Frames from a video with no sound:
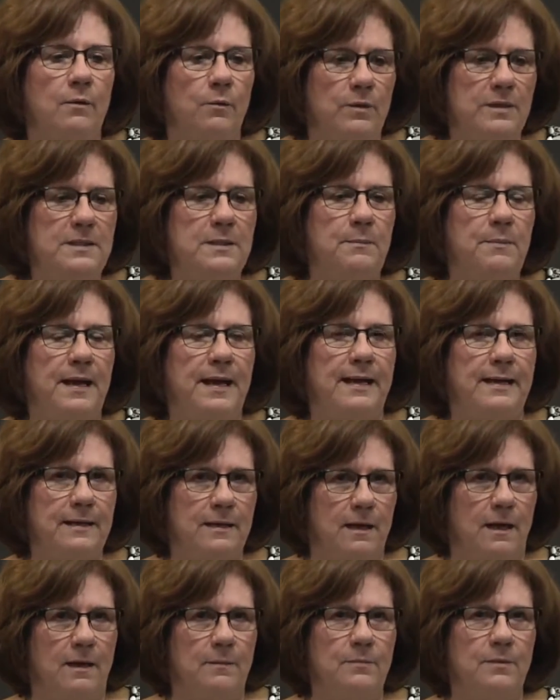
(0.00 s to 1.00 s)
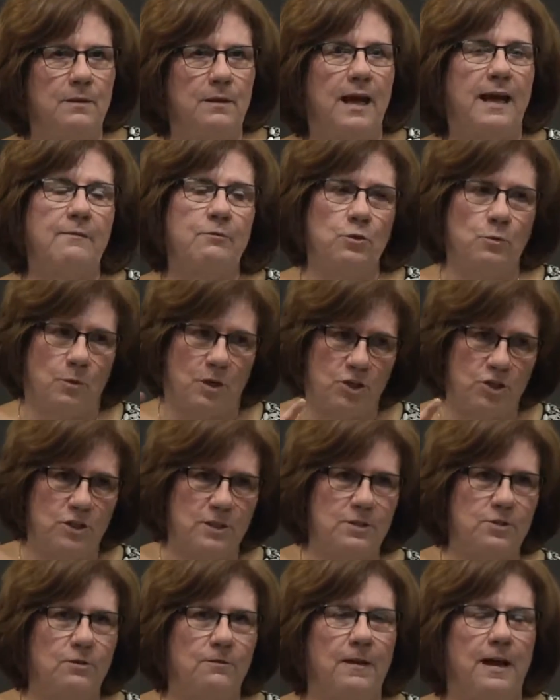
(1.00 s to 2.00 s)
went to bed and got up after
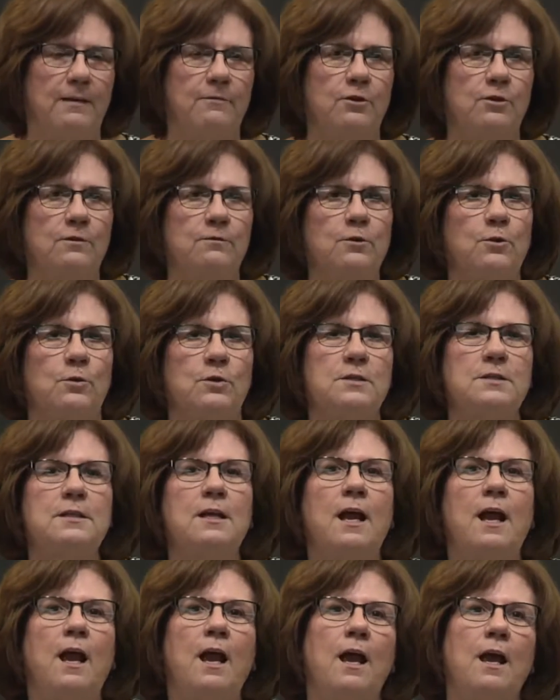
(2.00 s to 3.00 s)
watching Survivor, of course.